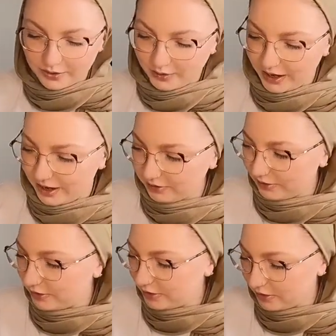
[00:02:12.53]
Okay,
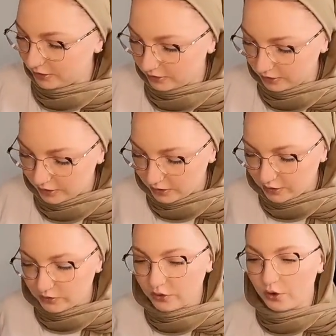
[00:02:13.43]

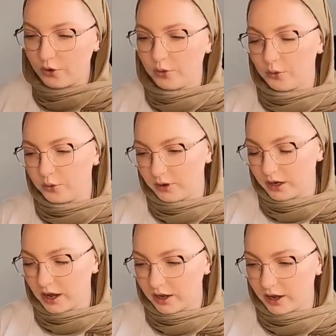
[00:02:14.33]
so
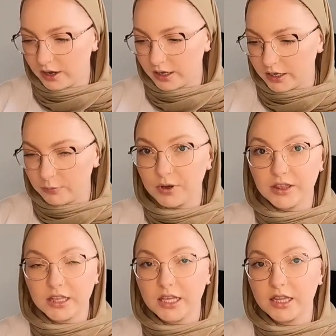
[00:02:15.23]

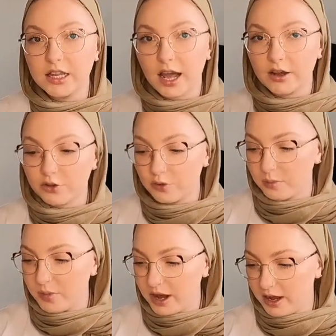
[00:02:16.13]
within the actual
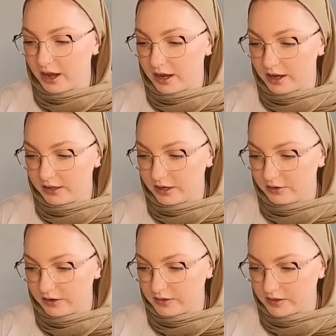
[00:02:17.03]
mat,
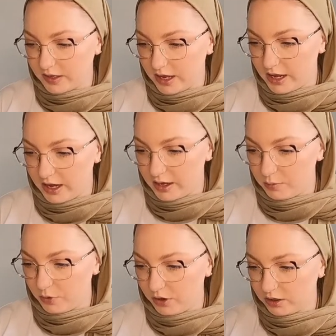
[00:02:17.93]
there is a
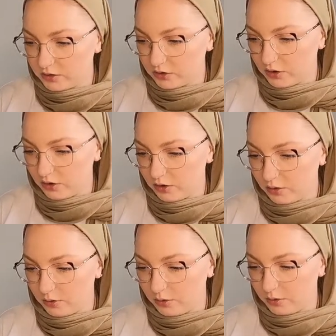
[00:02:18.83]
book.
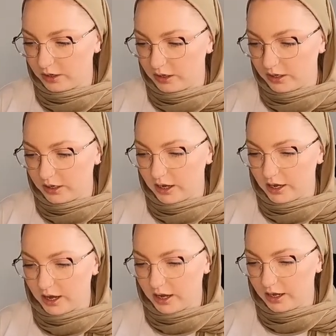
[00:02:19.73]
So
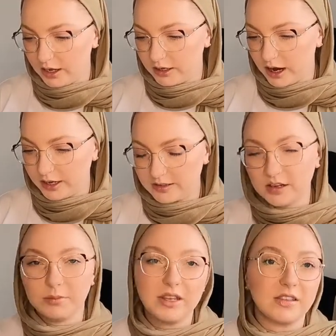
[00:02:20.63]
it's
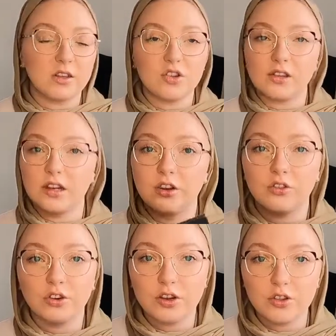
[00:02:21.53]
basically just an
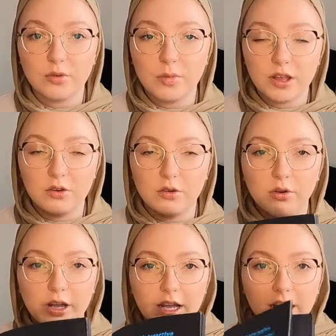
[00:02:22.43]
instruction
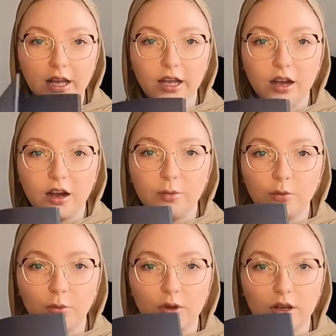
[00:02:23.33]
manual. It
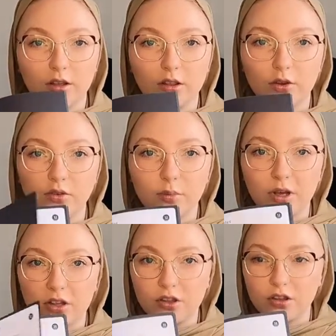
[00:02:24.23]
comes with loads of
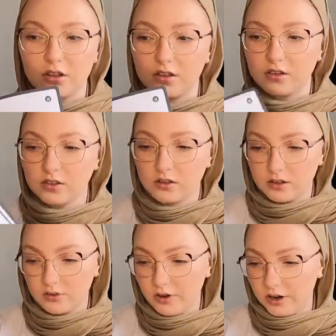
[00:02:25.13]
pictures,
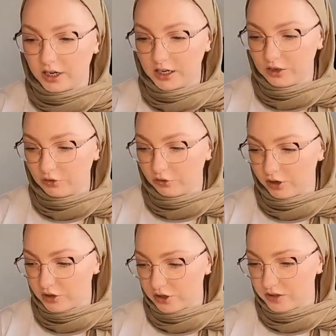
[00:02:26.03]
very clear
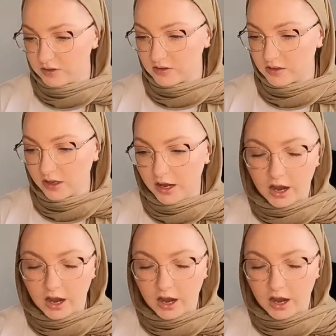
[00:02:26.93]
instructions.